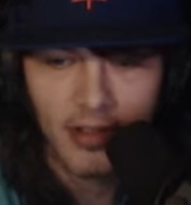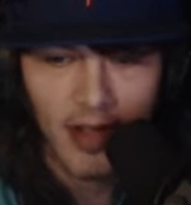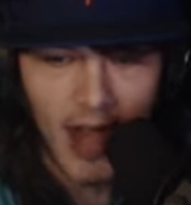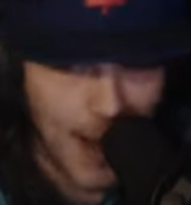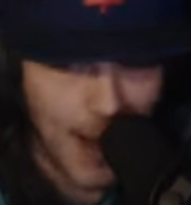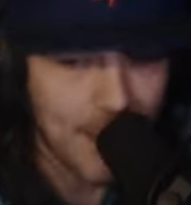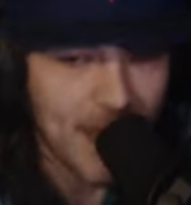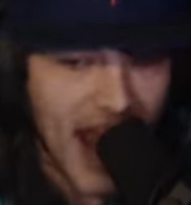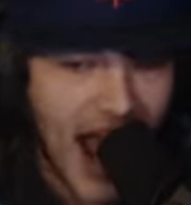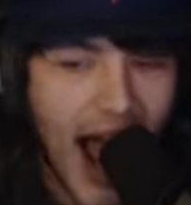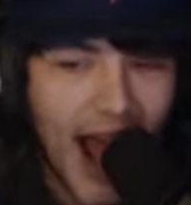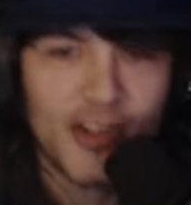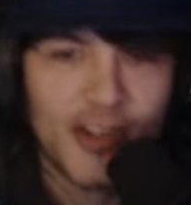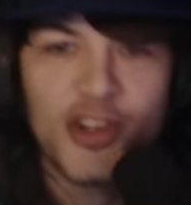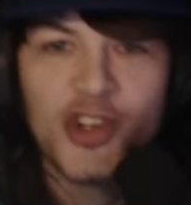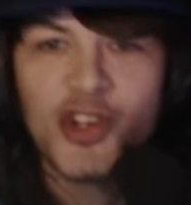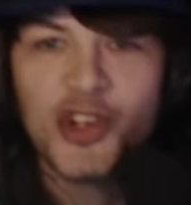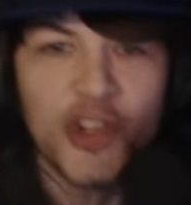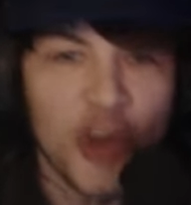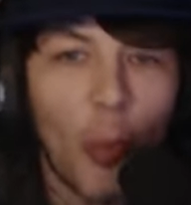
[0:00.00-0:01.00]
I'm not
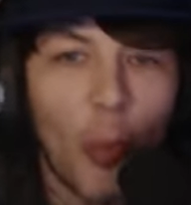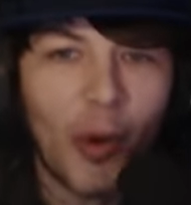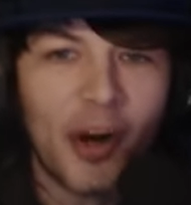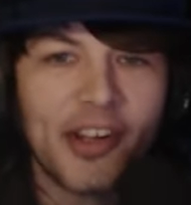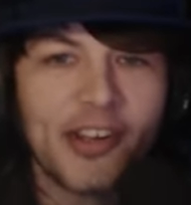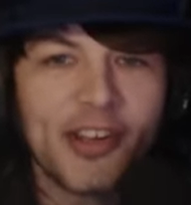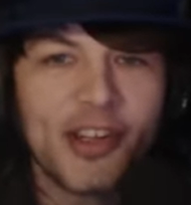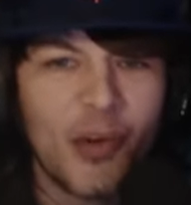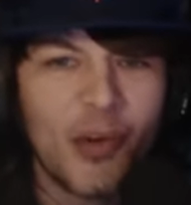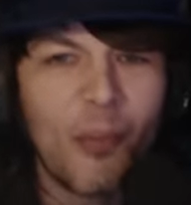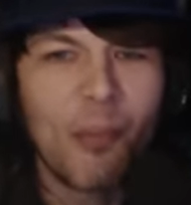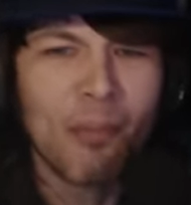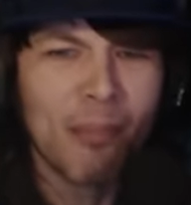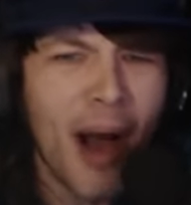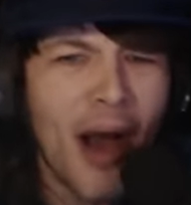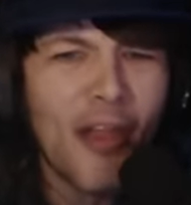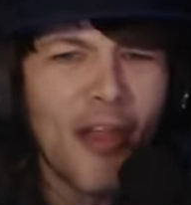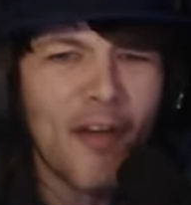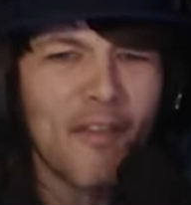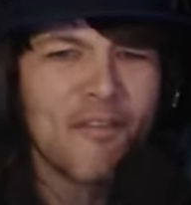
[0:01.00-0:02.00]
short, you
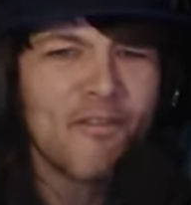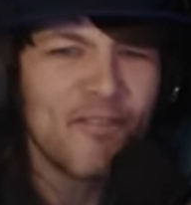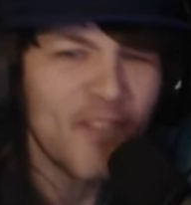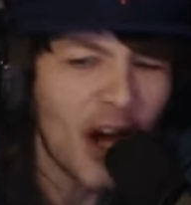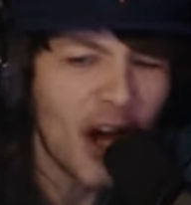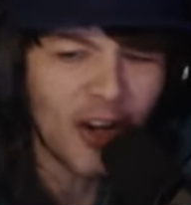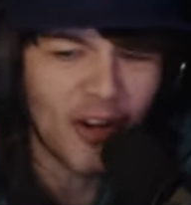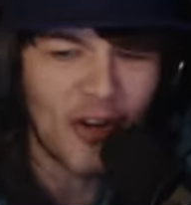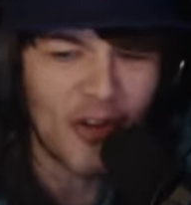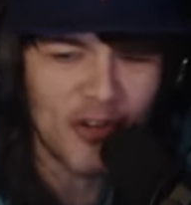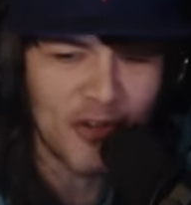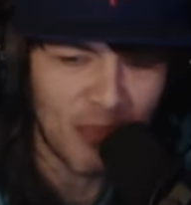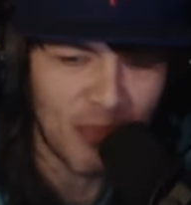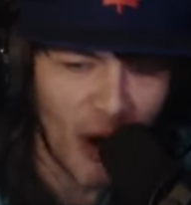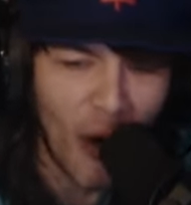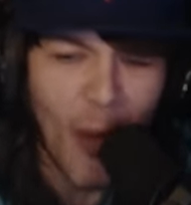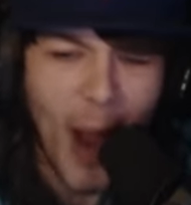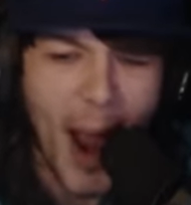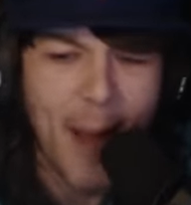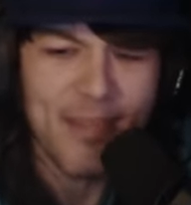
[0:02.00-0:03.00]
motherfuckers,
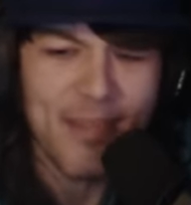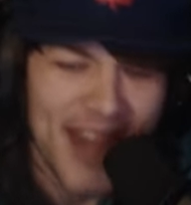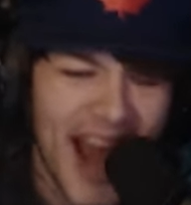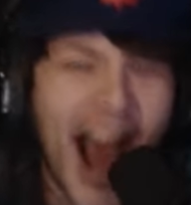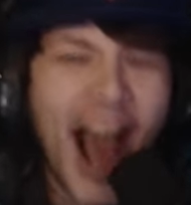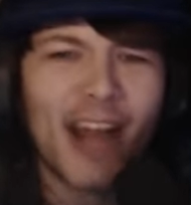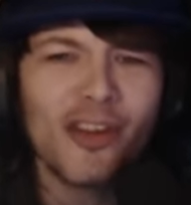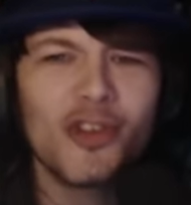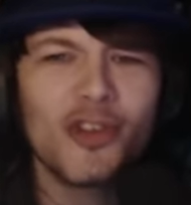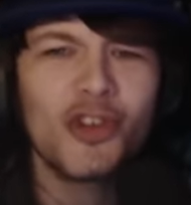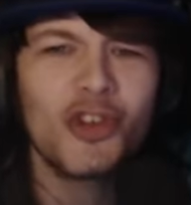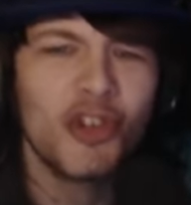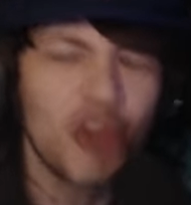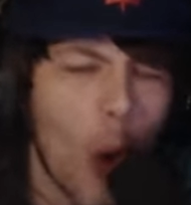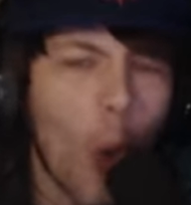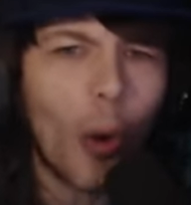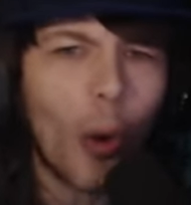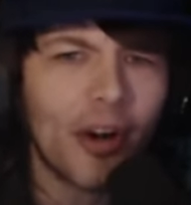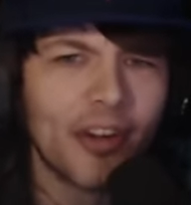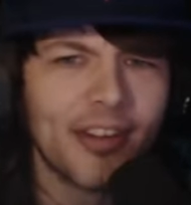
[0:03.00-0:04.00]
bro. I'm not
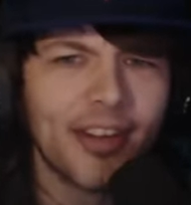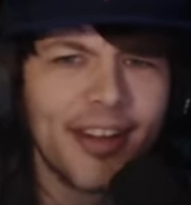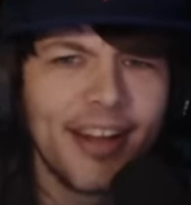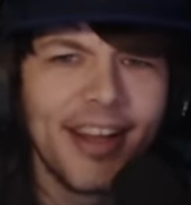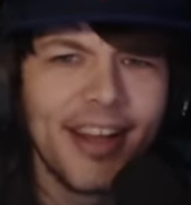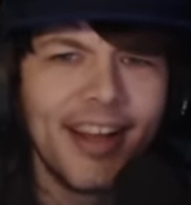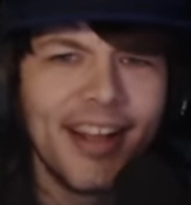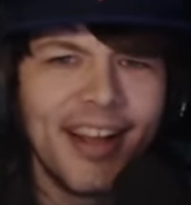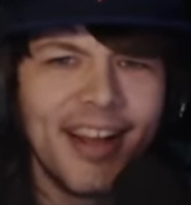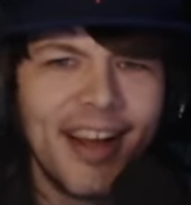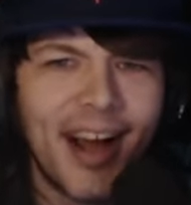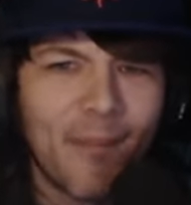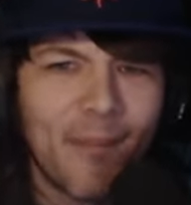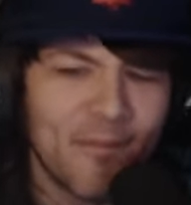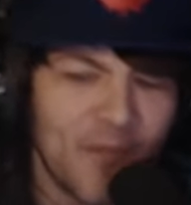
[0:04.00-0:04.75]
short. I'm